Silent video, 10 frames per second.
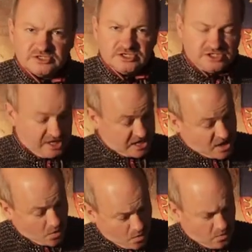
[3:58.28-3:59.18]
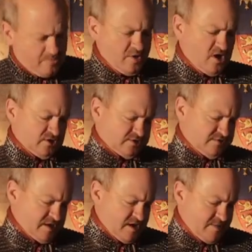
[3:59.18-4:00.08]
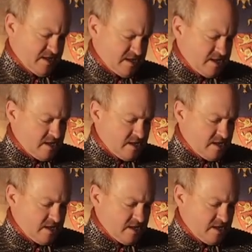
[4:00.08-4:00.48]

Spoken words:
to check all the parts of the armour.